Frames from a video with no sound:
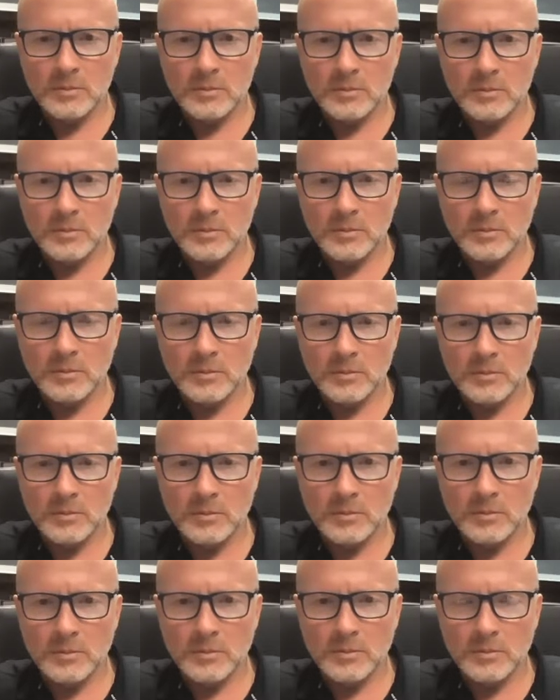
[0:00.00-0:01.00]

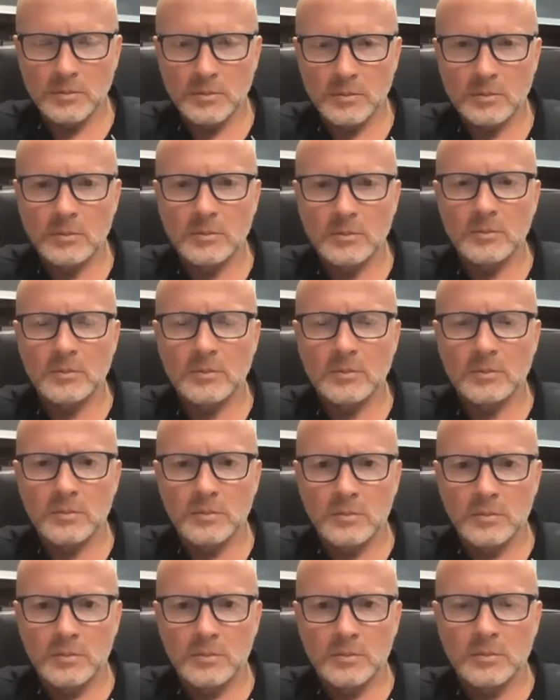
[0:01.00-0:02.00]

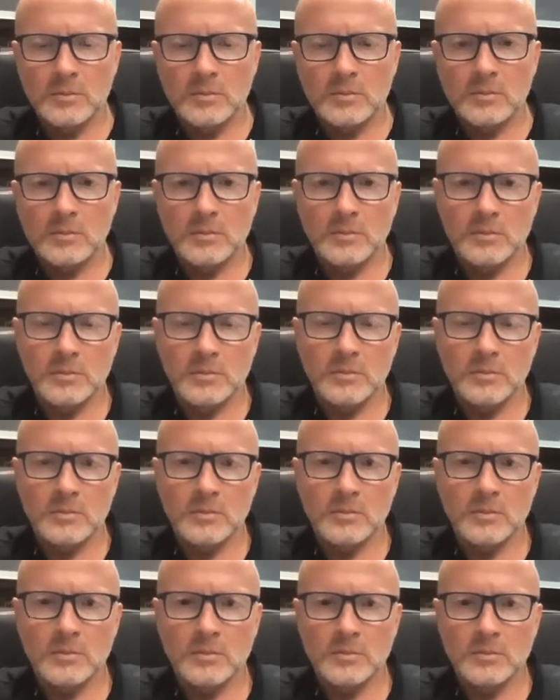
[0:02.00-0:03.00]

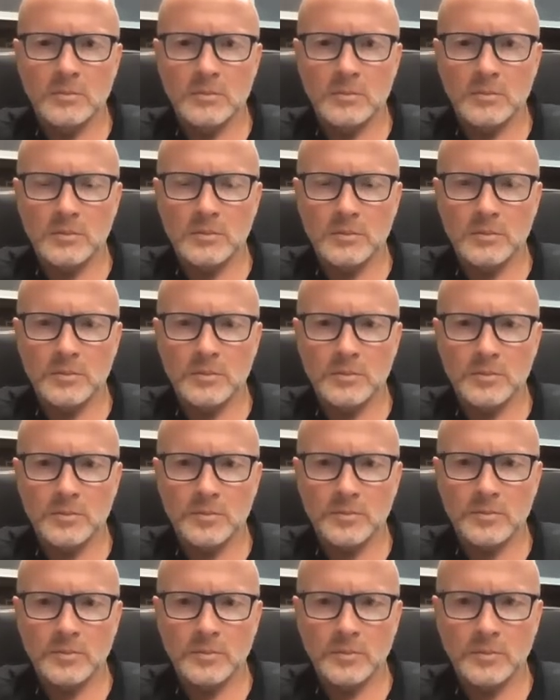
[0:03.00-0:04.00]

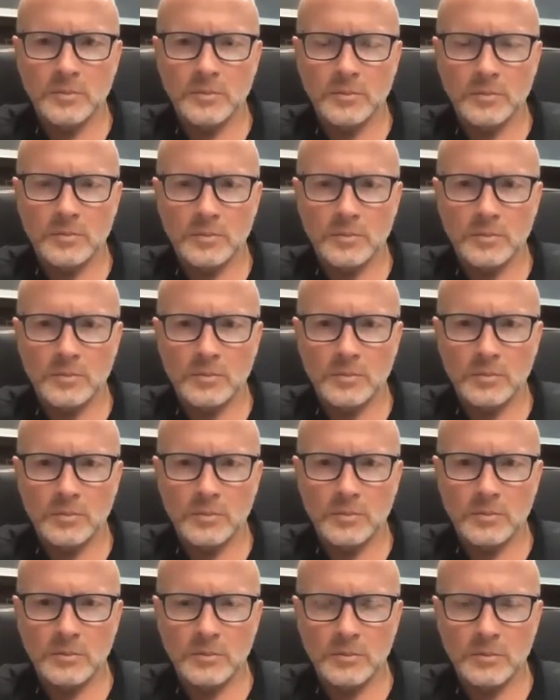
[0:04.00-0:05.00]

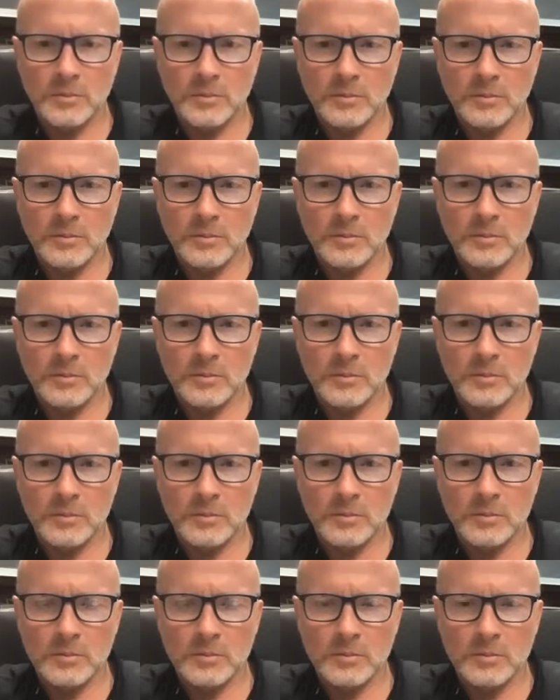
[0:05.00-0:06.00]

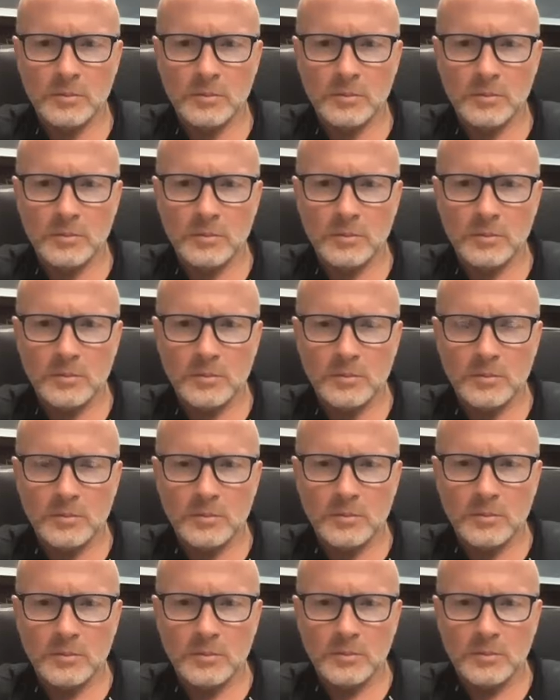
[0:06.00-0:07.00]

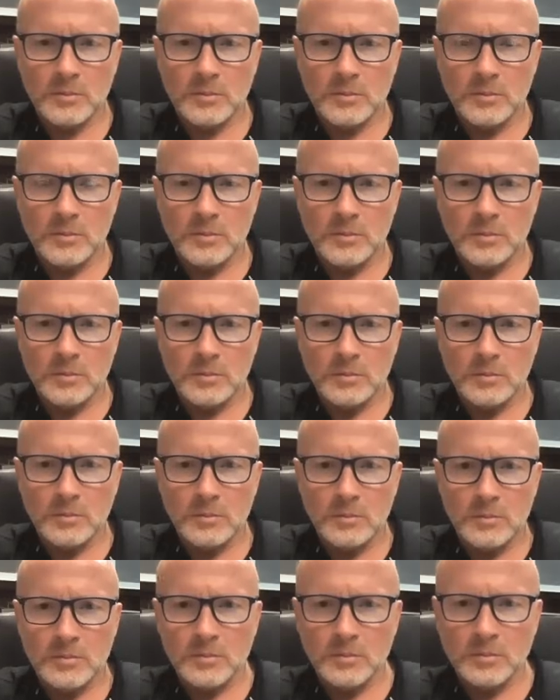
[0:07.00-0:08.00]
[no speech]